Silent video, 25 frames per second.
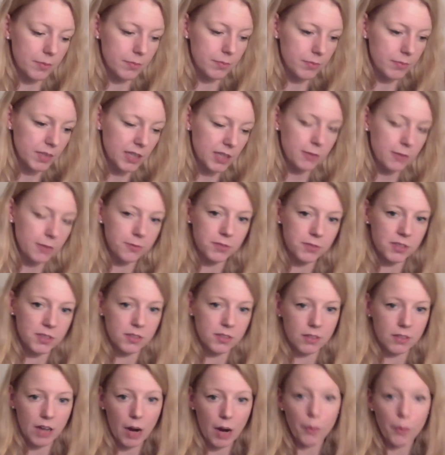Gift
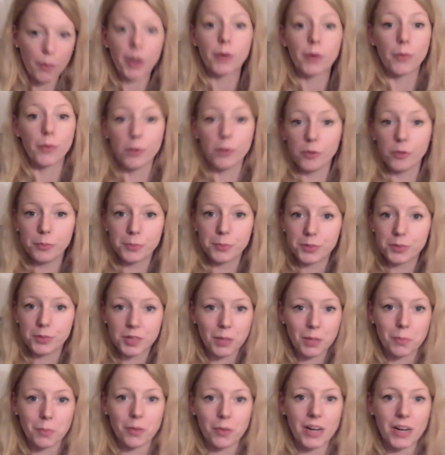our group
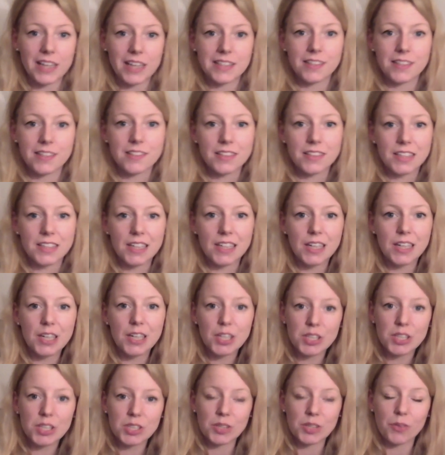some prizes,
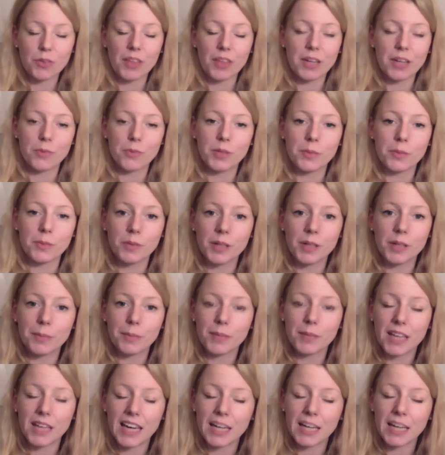so that we will
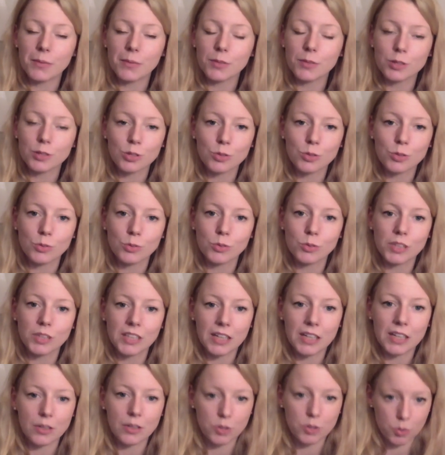be able to
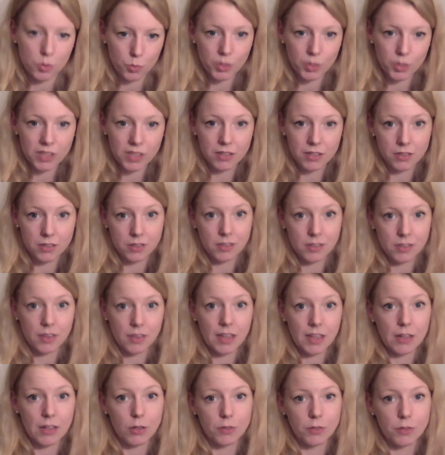announce winners
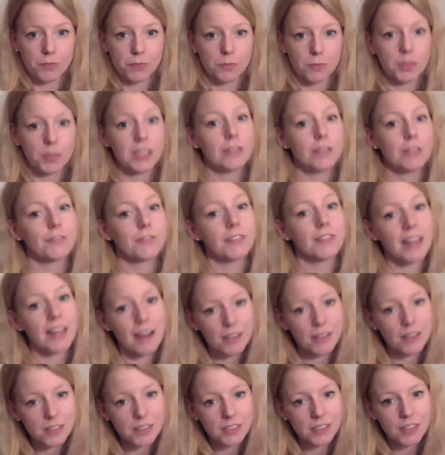that often. If
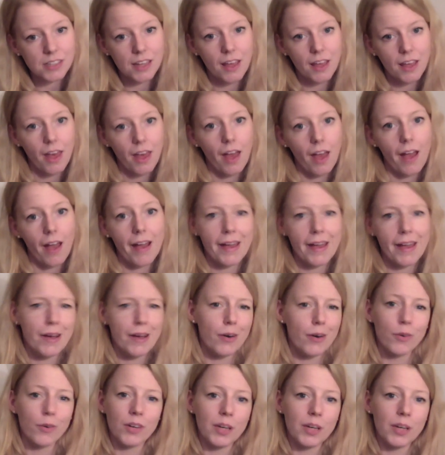not, I
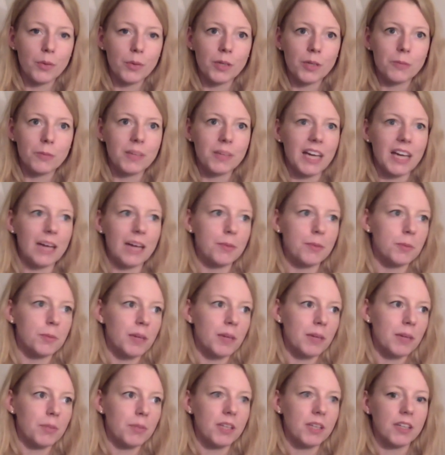only will be able
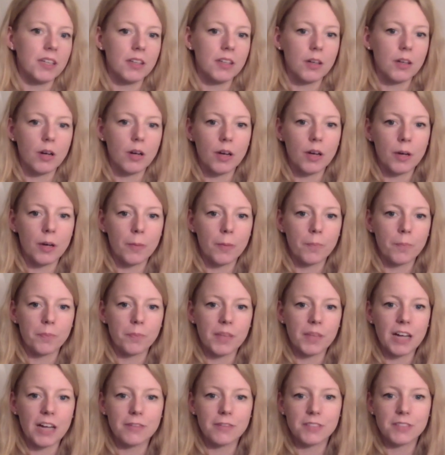maybe
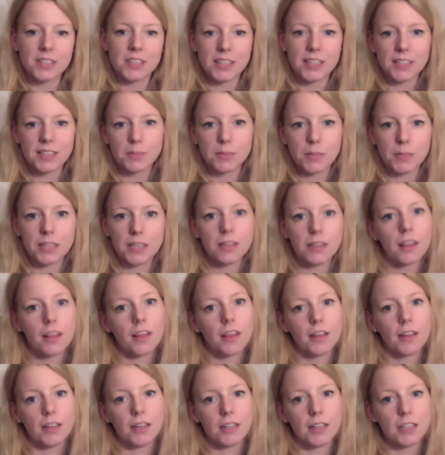after 6 months
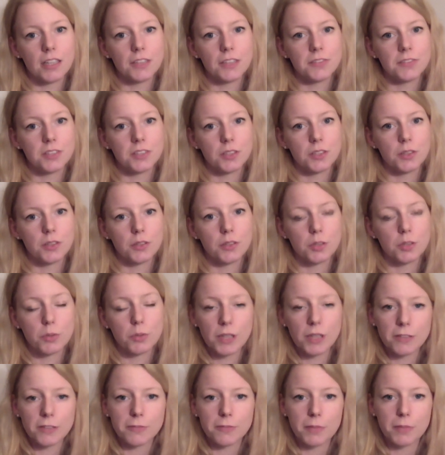and after
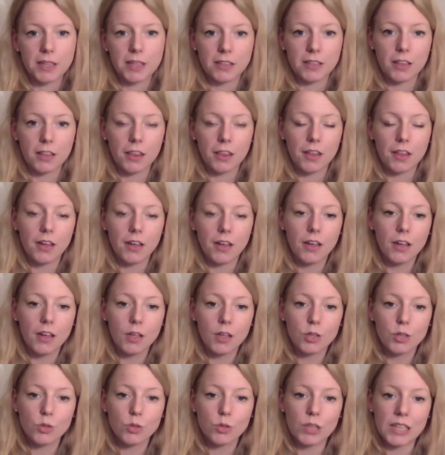12 months
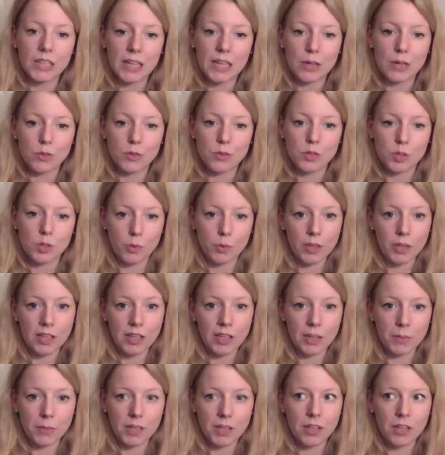to announce a
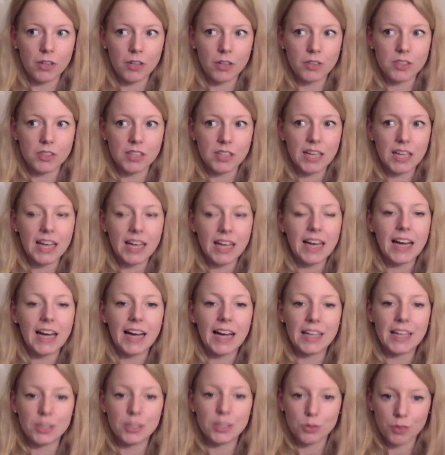winner, because
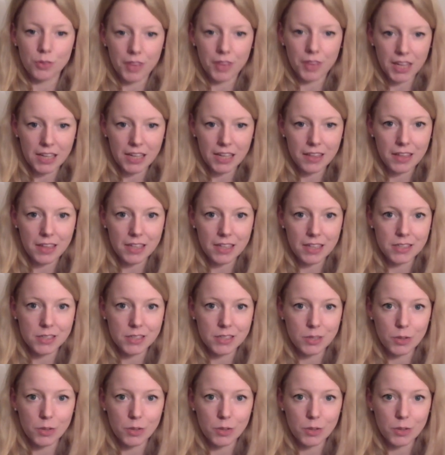I don't think that